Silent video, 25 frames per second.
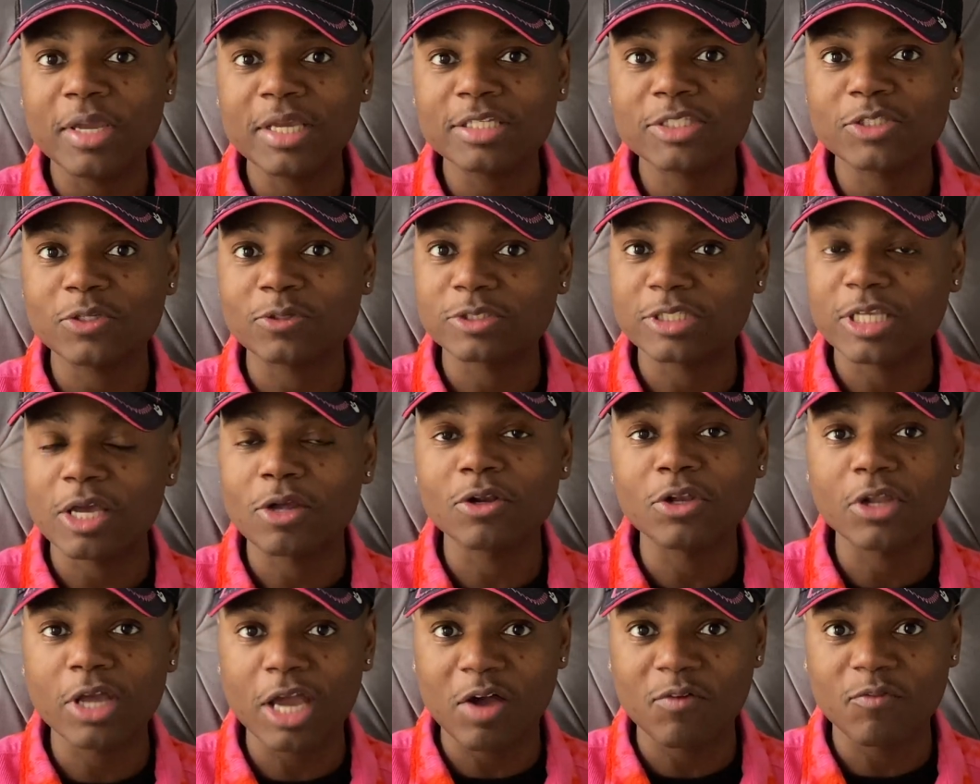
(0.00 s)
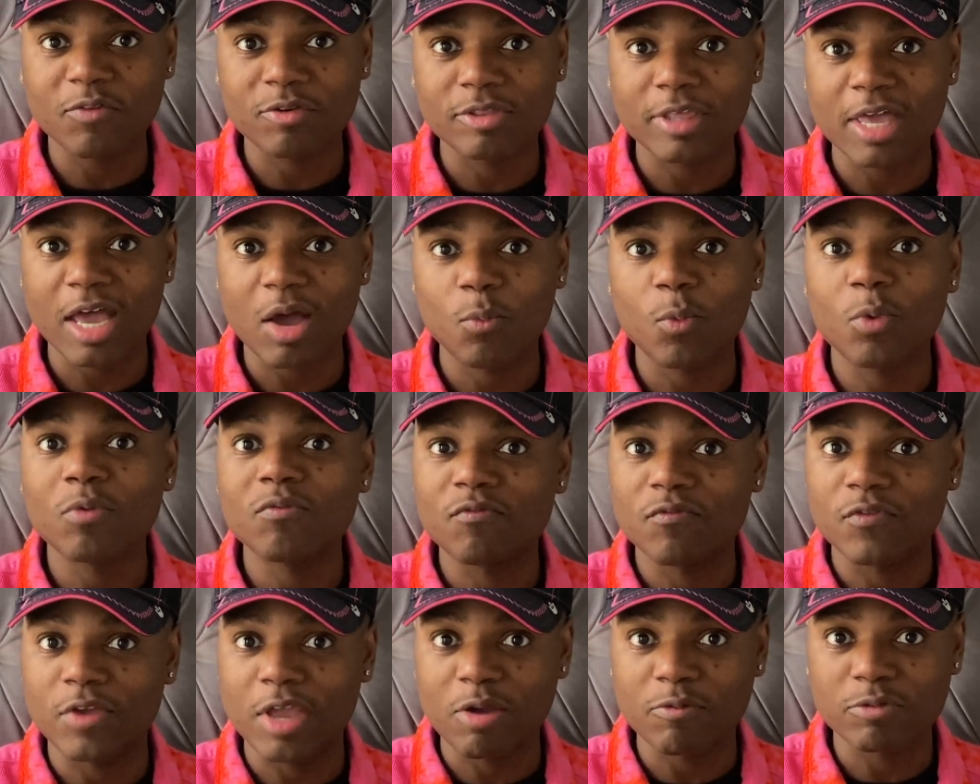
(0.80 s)
So stay on the lookout for that
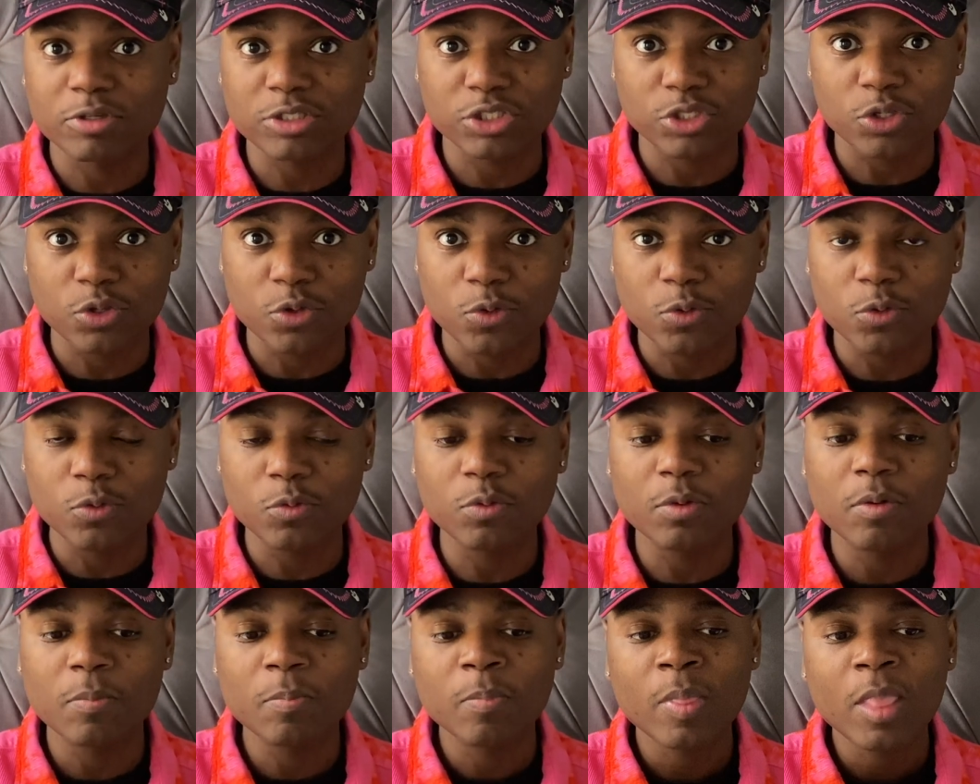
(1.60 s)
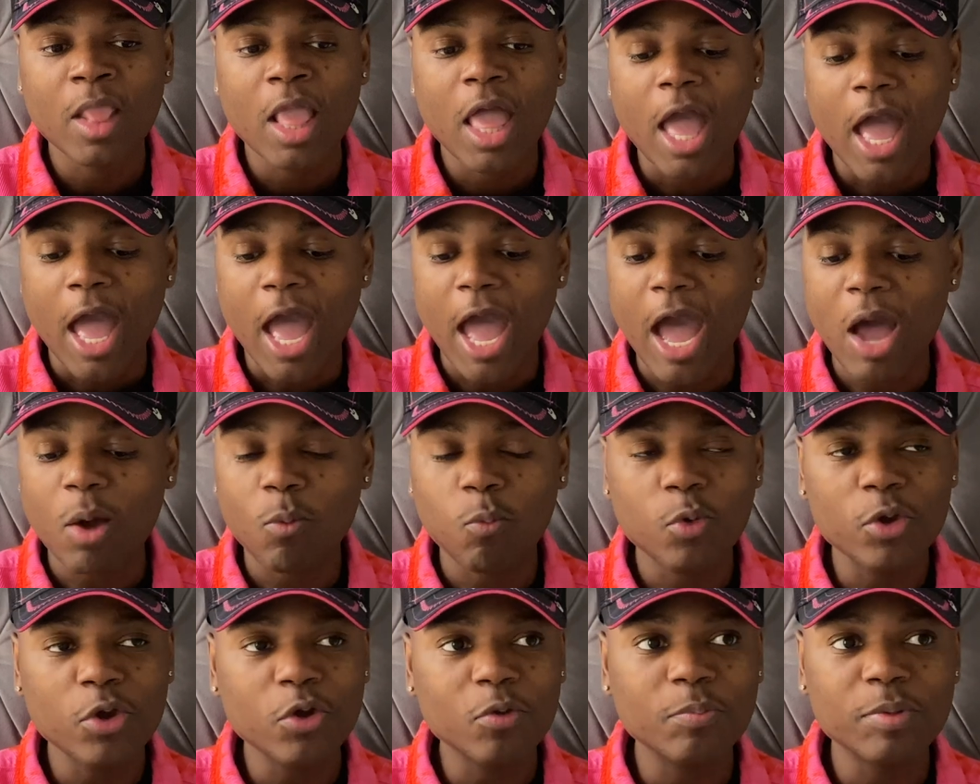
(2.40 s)
one very soon. I
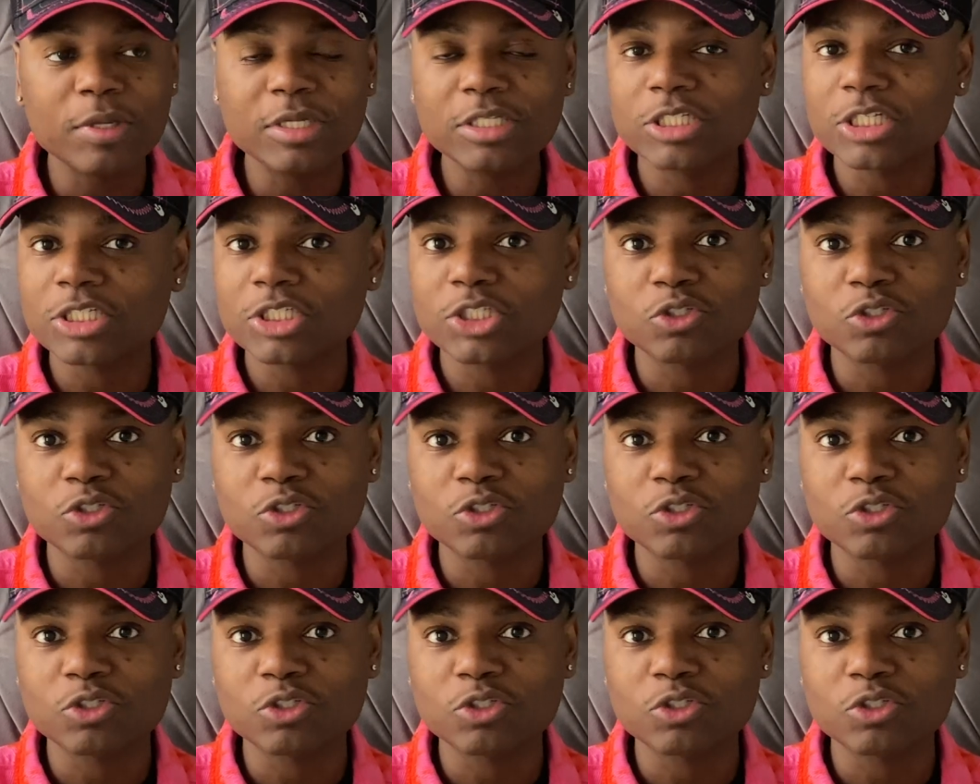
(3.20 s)
will be just